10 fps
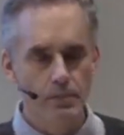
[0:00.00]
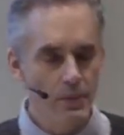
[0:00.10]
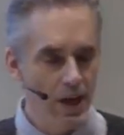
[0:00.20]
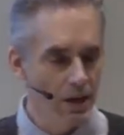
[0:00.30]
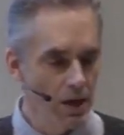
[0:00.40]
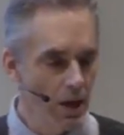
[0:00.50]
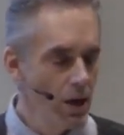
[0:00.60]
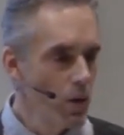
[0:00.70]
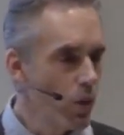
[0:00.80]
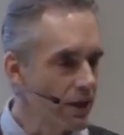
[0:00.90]
And
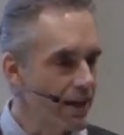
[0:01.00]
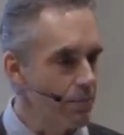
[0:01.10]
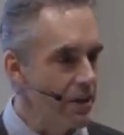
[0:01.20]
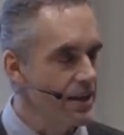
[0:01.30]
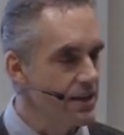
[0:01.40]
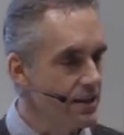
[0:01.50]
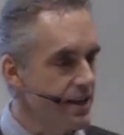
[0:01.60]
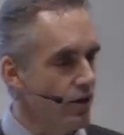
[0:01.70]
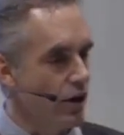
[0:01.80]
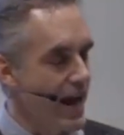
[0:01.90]
what that means is
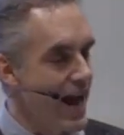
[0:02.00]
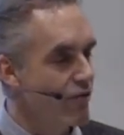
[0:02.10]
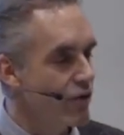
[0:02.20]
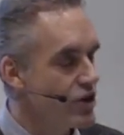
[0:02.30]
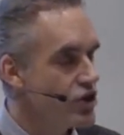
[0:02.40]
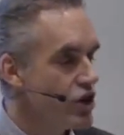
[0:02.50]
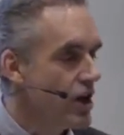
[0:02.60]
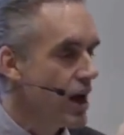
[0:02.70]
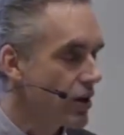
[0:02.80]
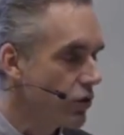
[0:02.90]
that on average,
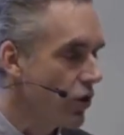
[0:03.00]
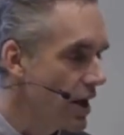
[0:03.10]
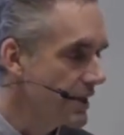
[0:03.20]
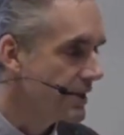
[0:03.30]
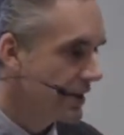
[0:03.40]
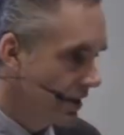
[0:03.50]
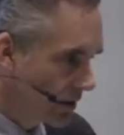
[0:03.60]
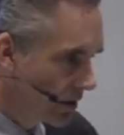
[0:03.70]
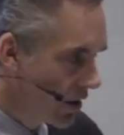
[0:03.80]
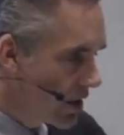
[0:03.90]
across
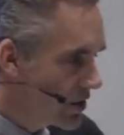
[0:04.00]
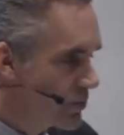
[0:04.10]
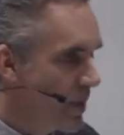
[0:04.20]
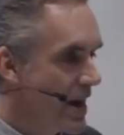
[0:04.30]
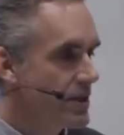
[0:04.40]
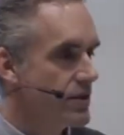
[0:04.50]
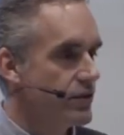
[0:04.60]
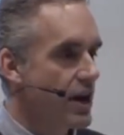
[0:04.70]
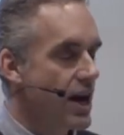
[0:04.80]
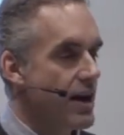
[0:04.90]
large spans of
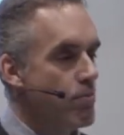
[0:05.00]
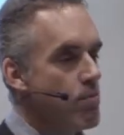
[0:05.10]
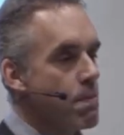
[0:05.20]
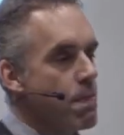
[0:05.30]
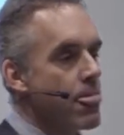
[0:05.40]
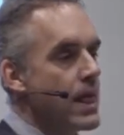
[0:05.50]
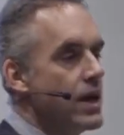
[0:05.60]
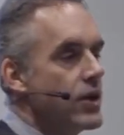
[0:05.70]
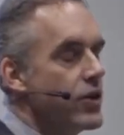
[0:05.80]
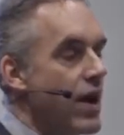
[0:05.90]
time,
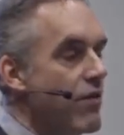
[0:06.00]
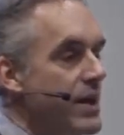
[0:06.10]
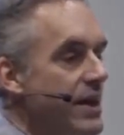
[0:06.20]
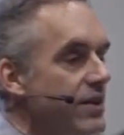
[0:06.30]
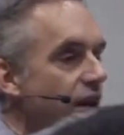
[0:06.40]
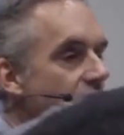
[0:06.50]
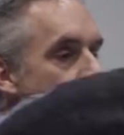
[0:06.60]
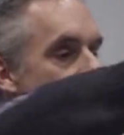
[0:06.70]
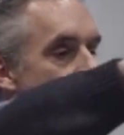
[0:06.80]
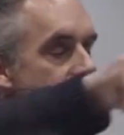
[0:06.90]
there have been
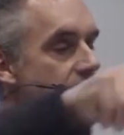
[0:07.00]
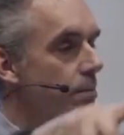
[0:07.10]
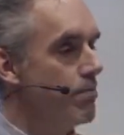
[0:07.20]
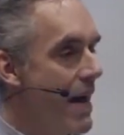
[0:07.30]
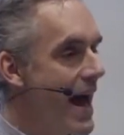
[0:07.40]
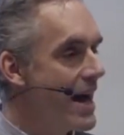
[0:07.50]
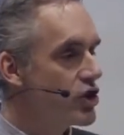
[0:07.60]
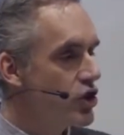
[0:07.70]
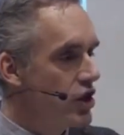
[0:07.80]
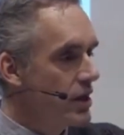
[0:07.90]
environments that
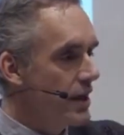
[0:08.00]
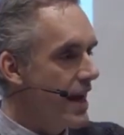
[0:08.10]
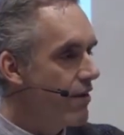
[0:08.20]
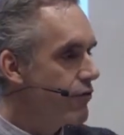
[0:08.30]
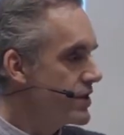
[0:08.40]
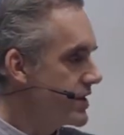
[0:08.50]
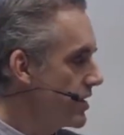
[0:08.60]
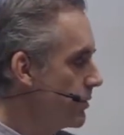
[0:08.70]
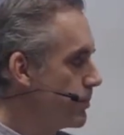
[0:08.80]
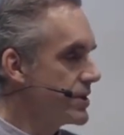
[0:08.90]
match every
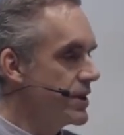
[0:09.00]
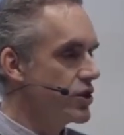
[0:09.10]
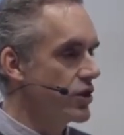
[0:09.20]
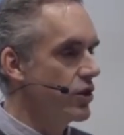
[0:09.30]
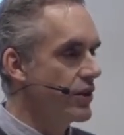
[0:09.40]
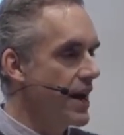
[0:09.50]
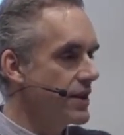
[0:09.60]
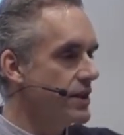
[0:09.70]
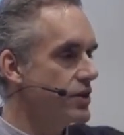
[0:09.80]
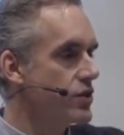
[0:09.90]
single position on
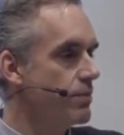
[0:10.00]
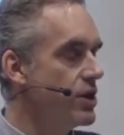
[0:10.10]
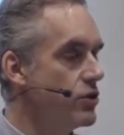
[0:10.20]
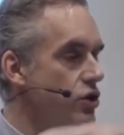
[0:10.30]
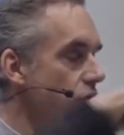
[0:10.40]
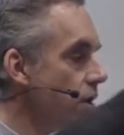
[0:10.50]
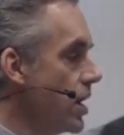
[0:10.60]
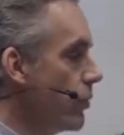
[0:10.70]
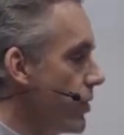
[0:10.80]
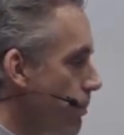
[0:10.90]
that distribution,
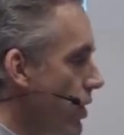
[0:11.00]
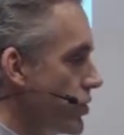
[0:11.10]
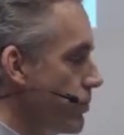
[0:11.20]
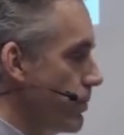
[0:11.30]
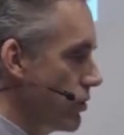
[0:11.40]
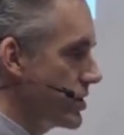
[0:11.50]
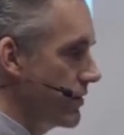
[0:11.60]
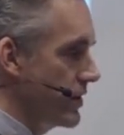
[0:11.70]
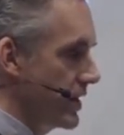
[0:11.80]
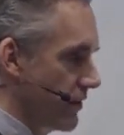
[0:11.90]
with most, most
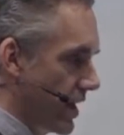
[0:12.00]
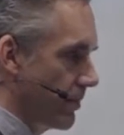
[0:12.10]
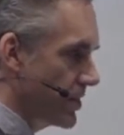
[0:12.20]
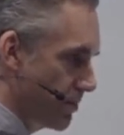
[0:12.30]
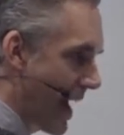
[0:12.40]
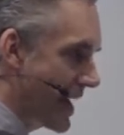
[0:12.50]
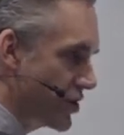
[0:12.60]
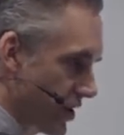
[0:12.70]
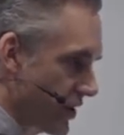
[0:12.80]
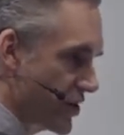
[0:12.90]
of the environments
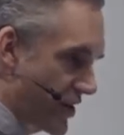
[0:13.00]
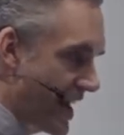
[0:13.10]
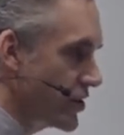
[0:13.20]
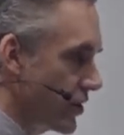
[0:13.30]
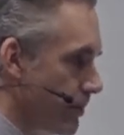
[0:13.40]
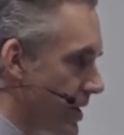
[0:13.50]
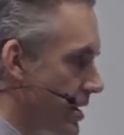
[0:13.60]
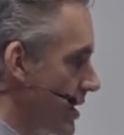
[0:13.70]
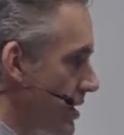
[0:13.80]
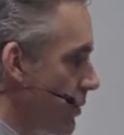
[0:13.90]
matching the center,
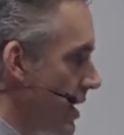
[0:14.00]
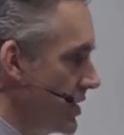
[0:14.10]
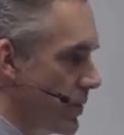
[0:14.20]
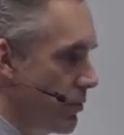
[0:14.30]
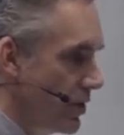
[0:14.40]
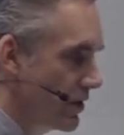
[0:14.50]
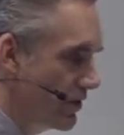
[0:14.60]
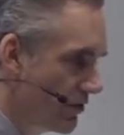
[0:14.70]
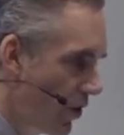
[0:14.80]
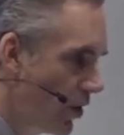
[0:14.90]
because otherwise we wouldn't have
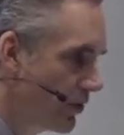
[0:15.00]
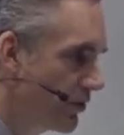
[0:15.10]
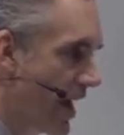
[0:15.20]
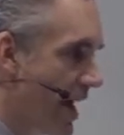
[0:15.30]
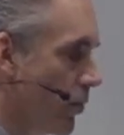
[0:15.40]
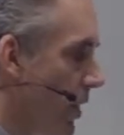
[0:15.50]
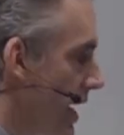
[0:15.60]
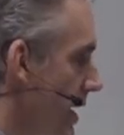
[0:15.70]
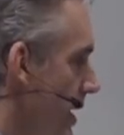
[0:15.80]
evolved that way.